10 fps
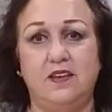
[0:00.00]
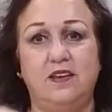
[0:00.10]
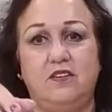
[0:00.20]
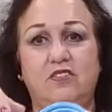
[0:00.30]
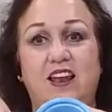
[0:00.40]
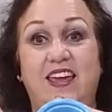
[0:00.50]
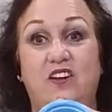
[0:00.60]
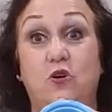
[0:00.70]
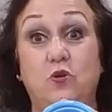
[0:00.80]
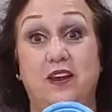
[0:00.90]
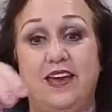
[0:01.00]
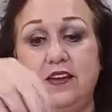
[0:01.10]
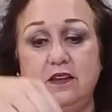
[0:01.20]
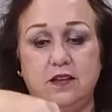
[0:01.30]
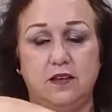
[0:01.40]
because I like
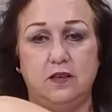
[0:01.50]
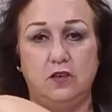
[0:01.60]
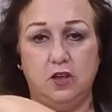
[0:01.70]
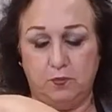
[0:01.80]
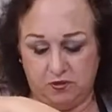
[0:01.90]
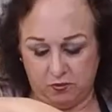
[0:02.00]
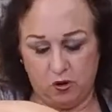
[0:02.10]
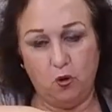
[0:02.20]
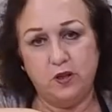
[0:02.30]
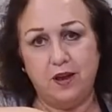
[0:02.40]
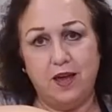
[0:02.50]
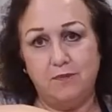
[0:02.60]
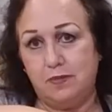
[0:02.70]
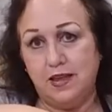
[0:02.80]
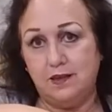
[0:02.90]
coconut, you can put some coconut,
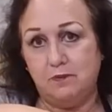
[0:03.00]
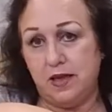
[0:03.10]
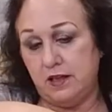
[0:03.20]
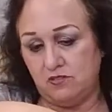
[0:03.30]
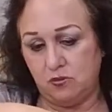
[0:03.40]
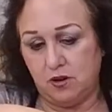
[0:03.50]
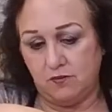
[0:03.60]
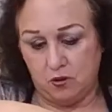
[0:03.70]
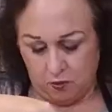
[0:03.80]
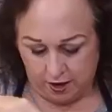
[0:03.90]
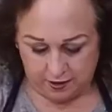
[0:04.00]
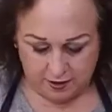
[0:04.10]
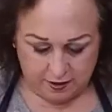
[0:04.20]
bacon bits, whatever you want.